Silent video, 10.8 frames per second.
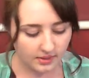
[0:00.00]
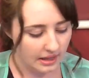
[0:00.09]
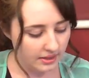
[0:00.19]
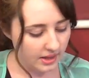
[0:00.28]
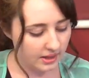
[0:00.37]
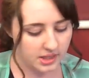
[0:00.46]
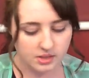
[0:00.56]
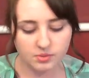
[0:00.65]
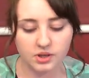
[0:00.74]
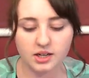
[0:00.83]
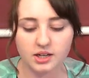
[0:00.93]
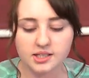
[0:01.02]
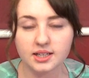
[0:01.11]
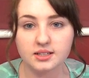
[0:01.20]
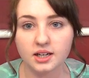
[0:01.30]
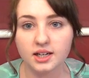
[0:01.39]
And then this is what a
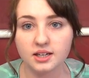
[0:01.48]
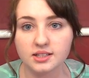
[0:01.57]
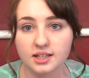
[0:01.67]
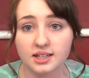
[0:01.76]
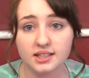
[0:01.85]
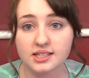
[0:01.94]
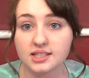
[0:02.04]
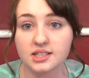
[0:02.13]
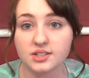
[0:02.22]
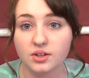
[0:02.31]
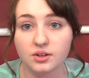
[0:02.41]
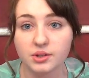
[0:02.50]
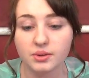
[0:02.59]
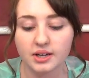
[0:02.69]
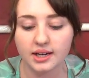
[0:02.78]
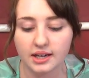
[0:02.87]
cutting die looks like. This is actually the only
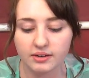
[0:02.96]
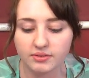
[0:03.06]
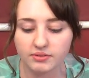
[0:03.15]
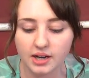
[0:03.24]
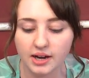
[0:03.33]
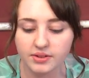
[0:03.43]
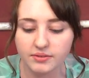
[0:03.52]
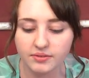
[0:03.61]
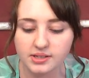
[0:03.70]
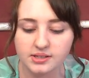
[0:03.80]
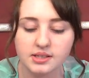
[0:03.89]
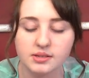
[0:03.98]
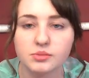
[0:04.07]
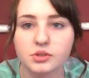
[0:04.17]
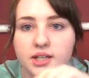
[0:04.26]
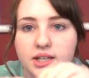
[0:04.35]
one I have. I haven't invested in
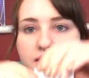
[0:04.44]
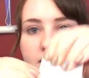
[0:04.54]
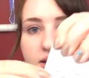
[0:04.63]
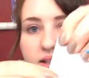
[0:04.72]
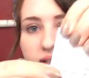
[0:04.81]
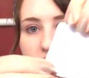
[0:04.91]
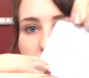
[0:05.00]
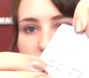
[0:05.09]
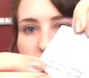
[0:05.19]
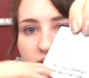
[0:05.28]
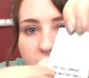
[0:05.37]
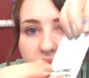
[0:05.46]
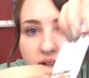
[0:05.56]
more yet. So